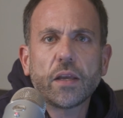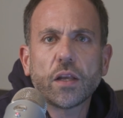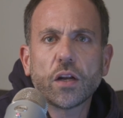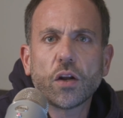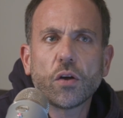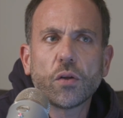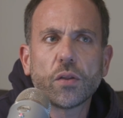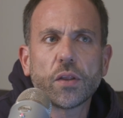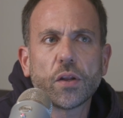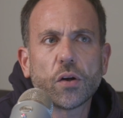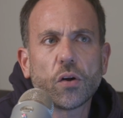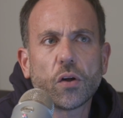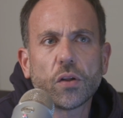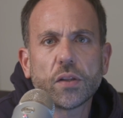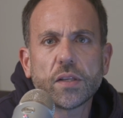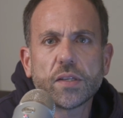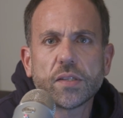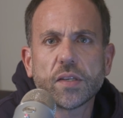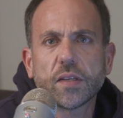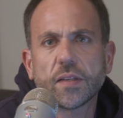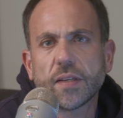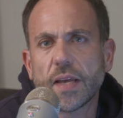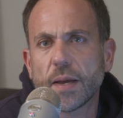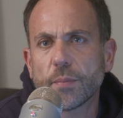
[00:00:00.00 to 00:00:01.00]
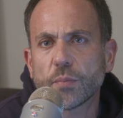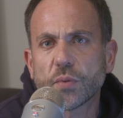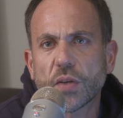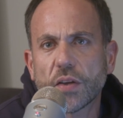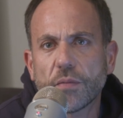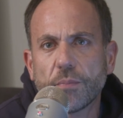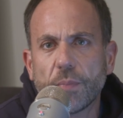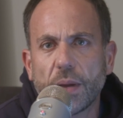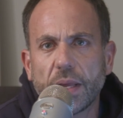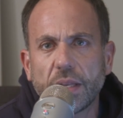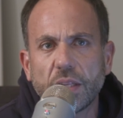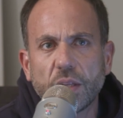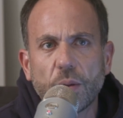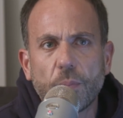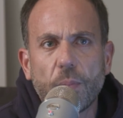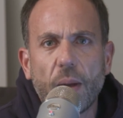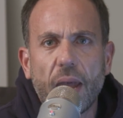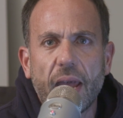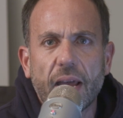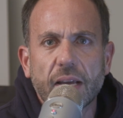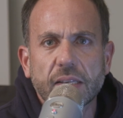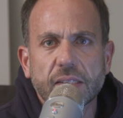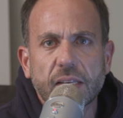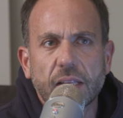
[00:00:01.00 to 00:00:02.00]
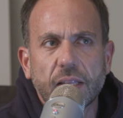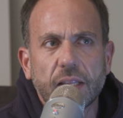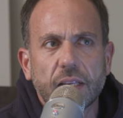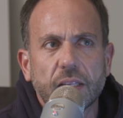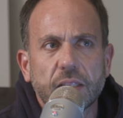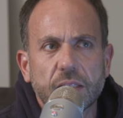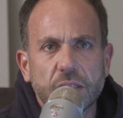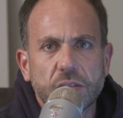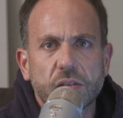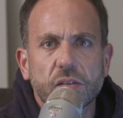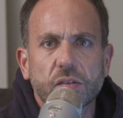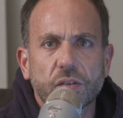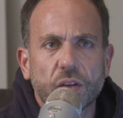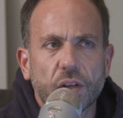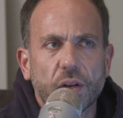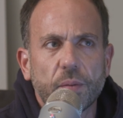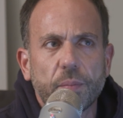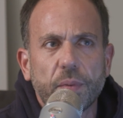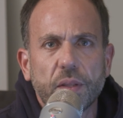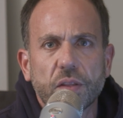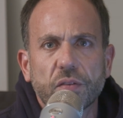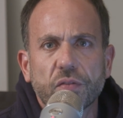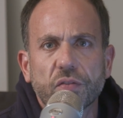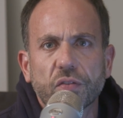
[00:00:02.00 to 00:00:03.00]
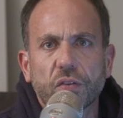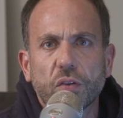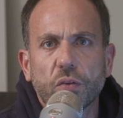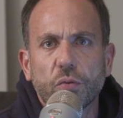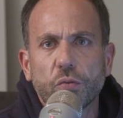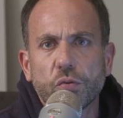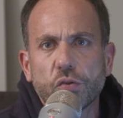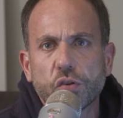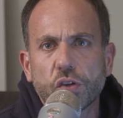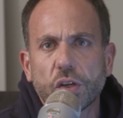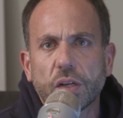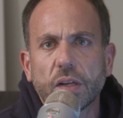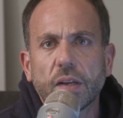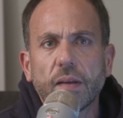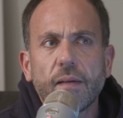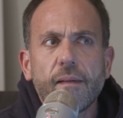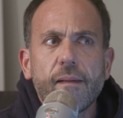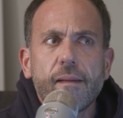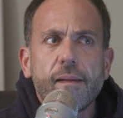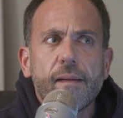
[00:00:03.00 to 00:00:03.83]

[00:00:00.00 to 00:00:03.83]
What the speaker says: you know, than all these attempts I've made in the past. I think this is going to be the solution.